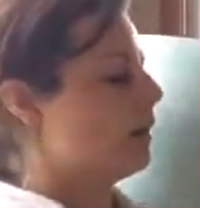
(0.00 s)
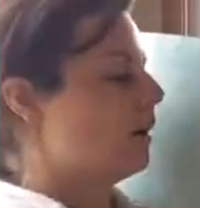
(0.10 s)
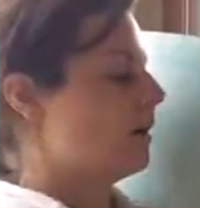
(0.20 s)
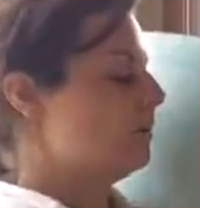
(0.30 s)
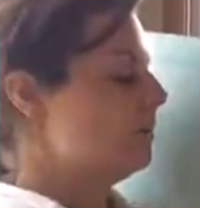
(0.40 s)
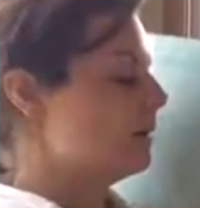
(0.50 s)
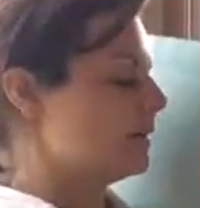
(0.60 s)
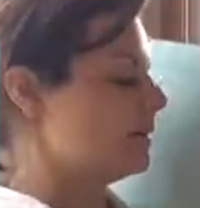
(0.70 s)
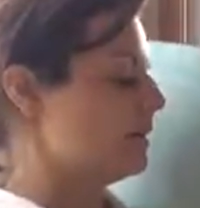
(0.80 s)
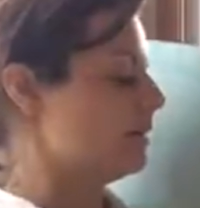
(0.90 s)
Karma
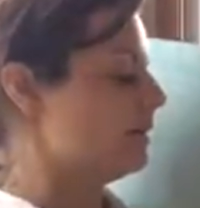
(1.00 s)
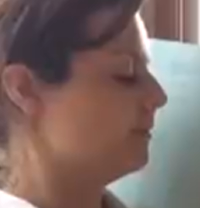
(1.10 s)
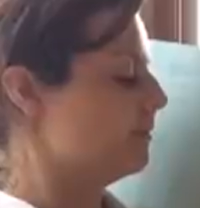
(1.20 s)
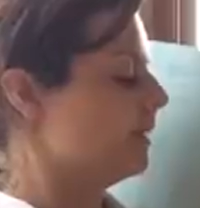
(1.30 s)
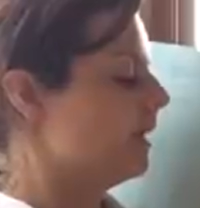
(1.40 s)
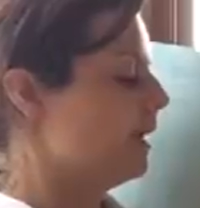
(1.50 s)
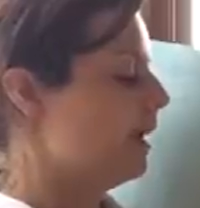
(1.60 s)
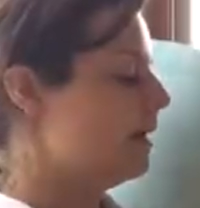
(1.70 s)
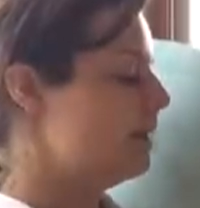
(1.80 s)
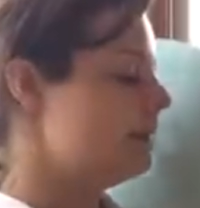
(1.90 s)
Wilson.
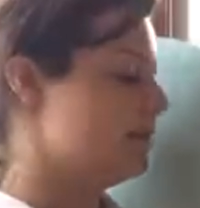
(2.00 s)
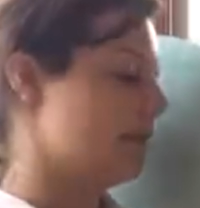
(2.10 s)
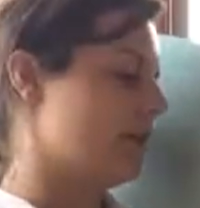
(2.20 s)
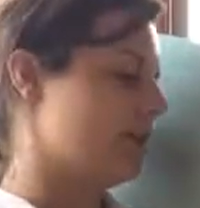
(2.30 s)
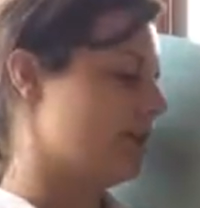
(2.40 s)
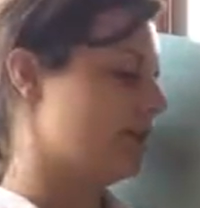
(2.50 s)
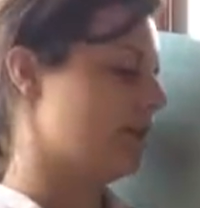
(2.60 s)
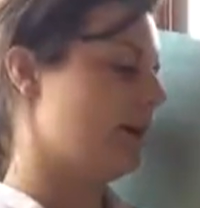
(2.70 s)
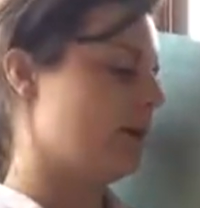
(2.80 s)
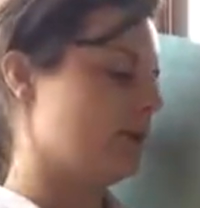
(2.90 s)

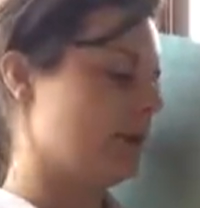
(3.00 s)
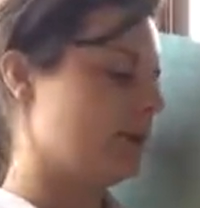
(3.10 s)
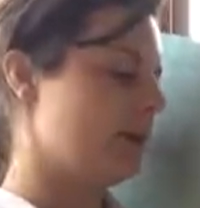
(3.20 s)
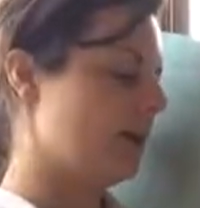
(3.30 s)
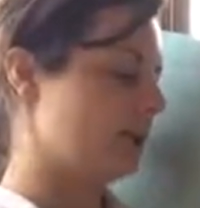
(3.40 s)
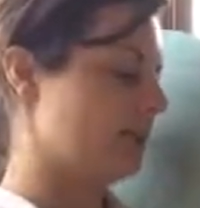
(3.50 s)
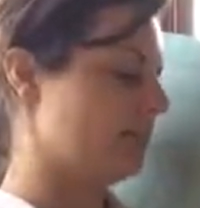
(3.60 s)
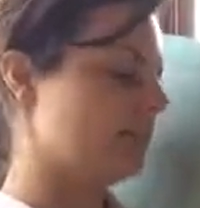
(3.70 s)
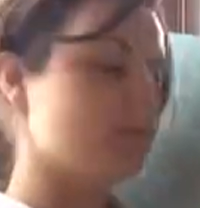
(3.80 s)
Illustrations by Jane Chapman.